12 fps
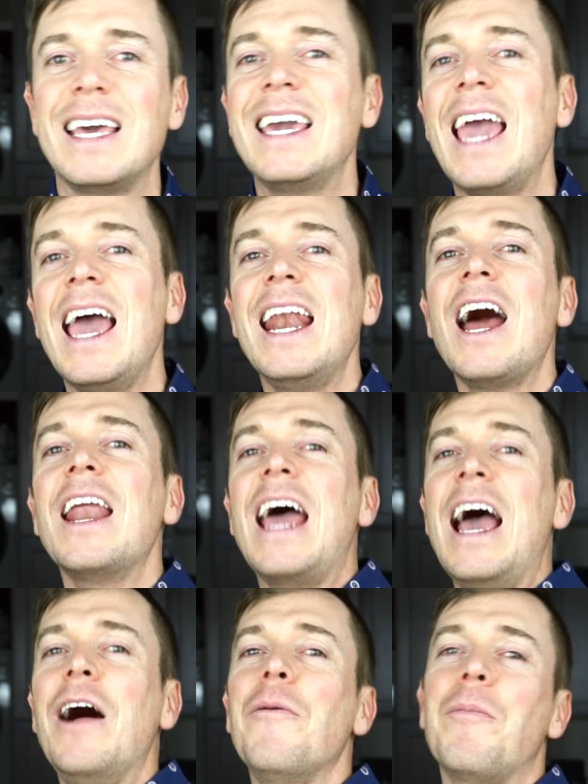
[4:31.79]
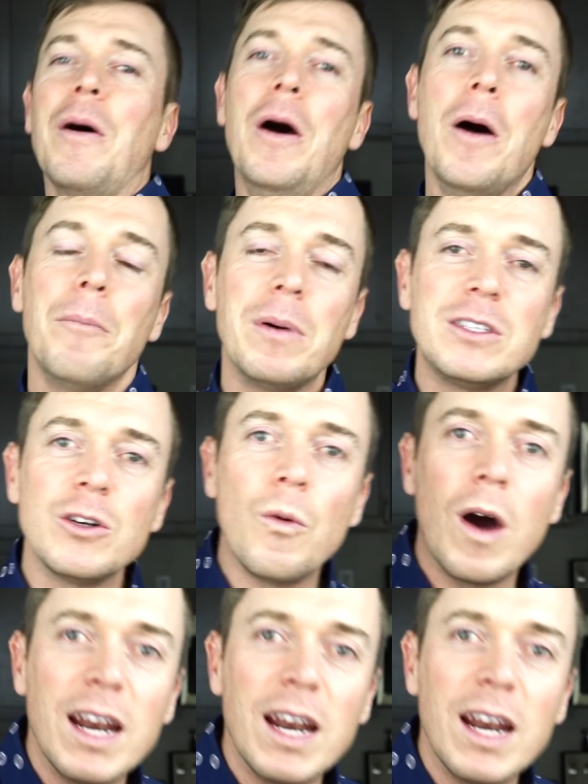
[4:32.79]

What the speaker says: they cannot help but to want